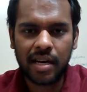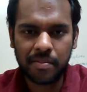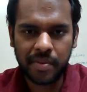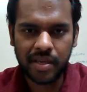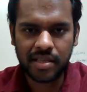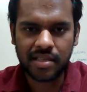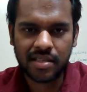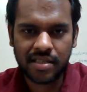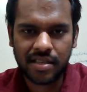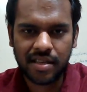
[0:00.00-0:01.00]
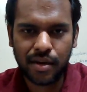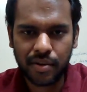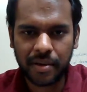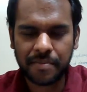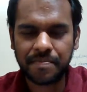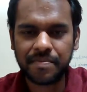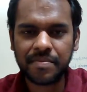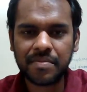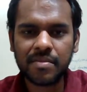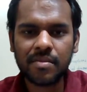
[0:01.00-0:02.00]
and 20. Okay,
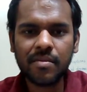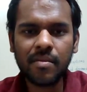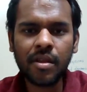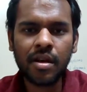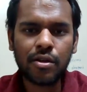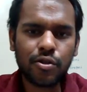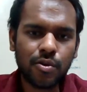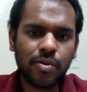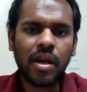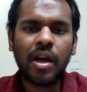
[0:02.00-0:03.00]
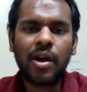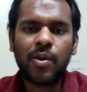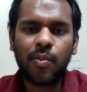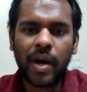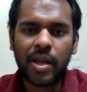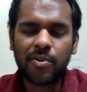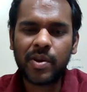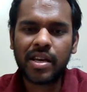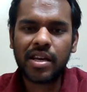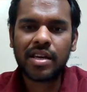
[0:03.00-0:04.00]
soon when
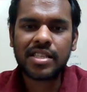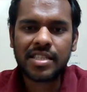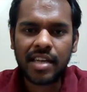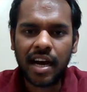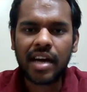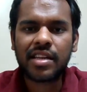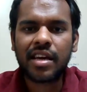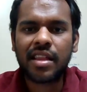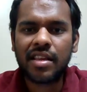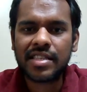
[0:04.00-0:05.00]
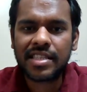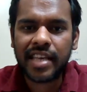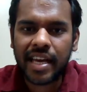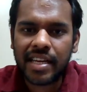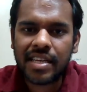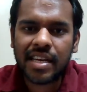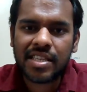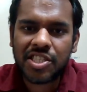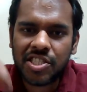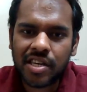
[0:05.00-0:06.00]
we start the second
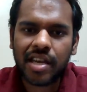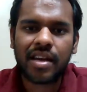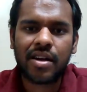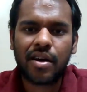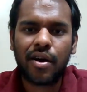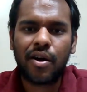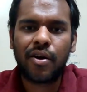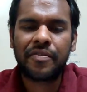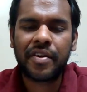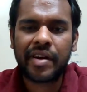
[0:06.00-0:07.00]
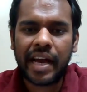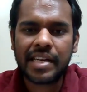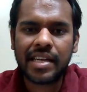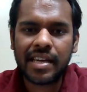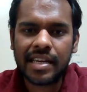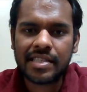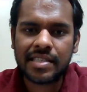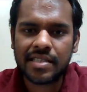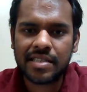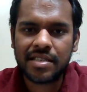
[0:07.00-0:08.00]
streak of writing
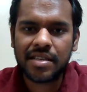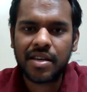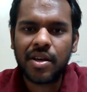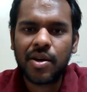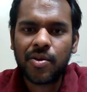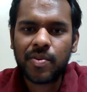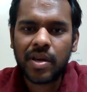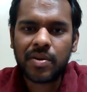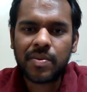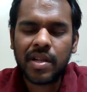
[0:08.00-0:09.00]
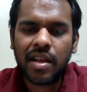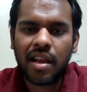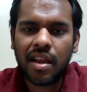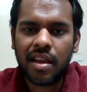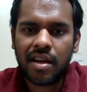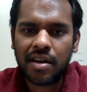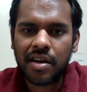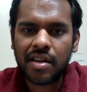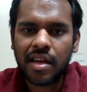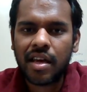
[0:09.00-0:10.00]
lessons, we will
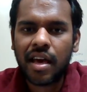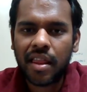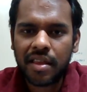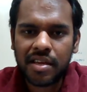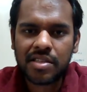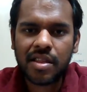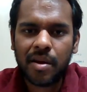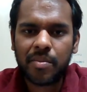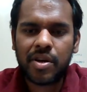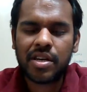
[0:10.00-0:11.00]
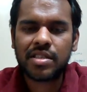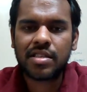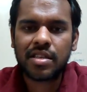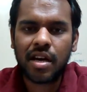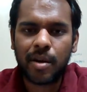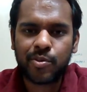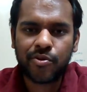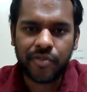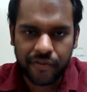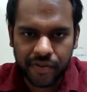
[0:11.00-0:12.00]
learn these numbers up to
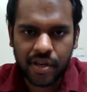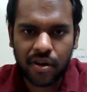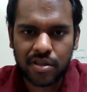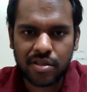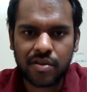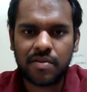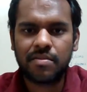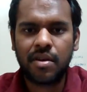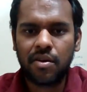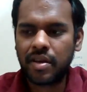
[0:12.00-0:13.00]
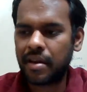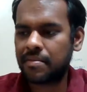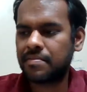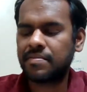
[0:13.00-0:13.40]
50 also. Okay,